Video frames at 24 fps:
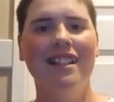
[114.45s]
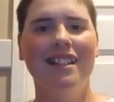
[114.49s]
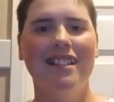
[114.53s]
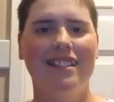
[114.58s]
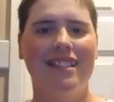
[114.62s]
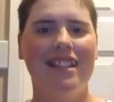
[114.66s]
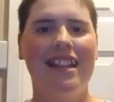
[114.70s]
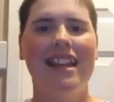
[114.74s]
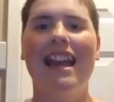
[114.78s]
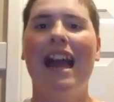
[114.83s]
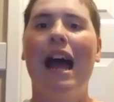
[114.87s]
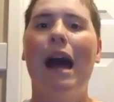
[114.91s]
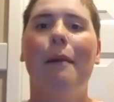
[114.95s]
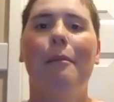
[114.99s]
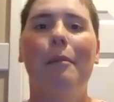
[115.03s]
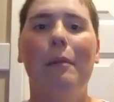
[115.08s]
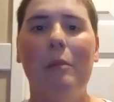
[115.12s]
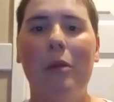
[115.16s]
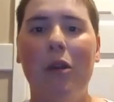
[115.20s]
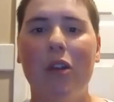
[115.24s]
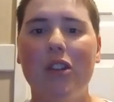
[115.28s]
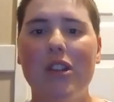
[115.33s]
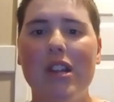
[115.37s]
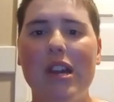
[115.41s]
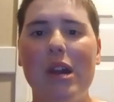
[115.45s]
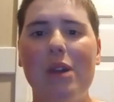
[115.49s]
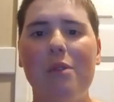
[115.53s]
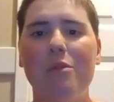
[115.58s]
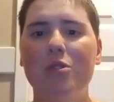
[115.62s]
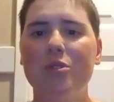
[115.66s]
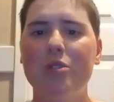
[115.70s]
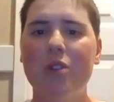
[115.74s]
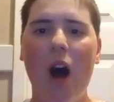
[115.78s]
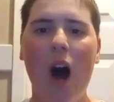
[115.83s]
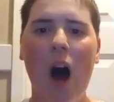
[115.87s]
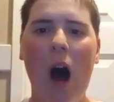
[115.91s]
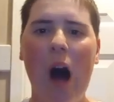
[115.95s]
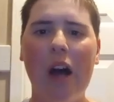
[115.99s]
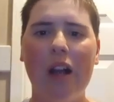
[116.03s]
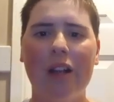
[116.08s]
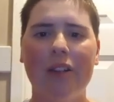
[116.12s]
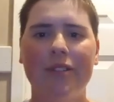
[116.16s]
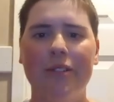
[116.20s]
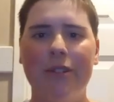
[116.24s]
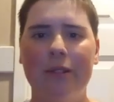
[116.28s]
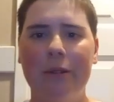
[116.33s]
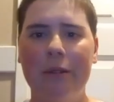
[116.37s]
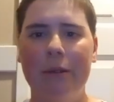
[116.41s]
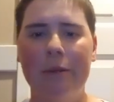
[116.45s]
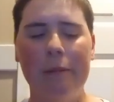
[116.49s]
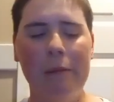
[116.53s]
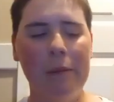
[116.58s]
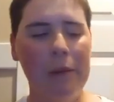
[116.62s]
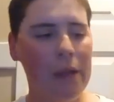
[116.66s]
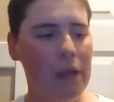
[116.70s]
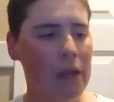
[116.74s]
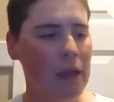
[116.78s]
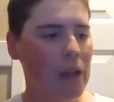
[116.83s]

Saying happy birthday was awesome.